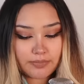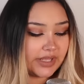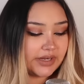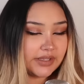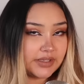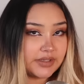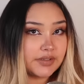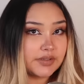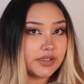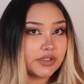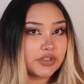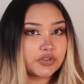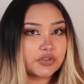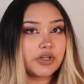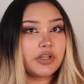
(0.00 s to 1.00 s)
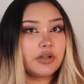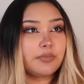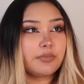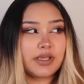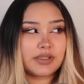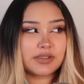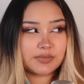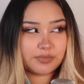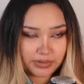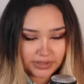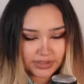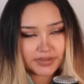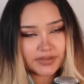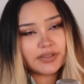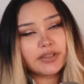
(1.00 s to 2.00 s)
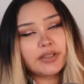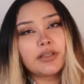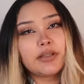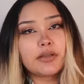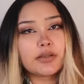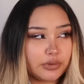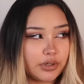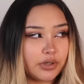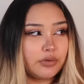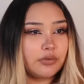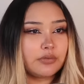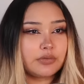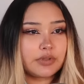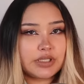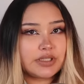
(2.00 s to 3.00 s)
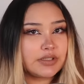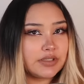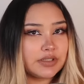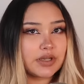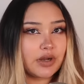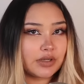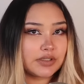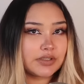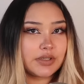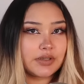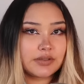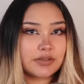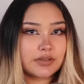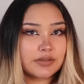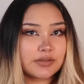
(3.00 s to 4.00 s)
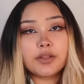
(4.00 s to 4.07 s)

that is like straight up explicit pro E D content.